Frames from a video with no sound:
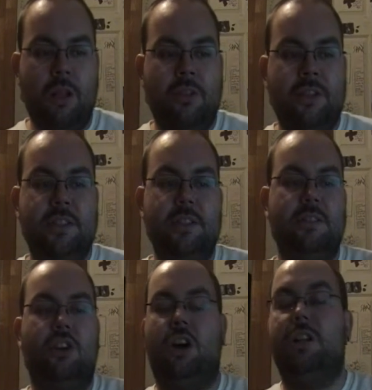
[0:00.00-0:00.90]
They
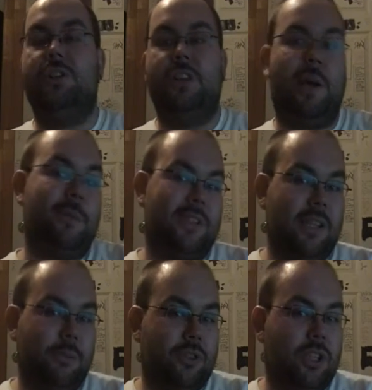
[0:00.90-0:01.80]
didn't call it the Emma
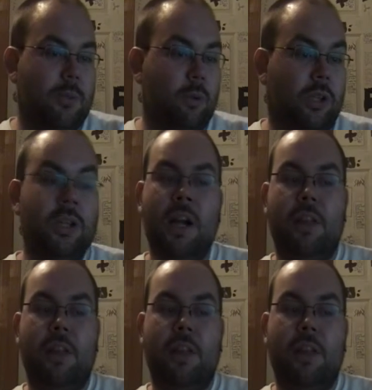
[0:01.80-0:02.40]
sandwich anymore.